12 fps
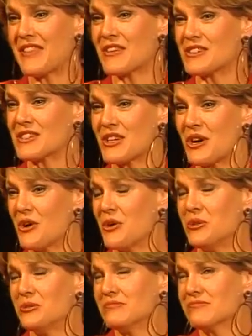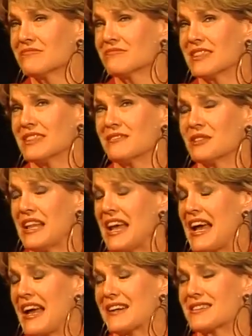and they're so
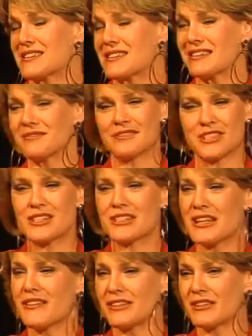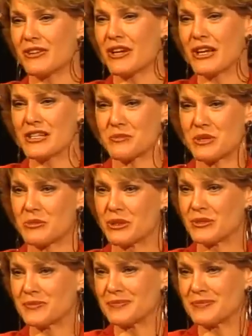relaxed and just lovely, very hospitable.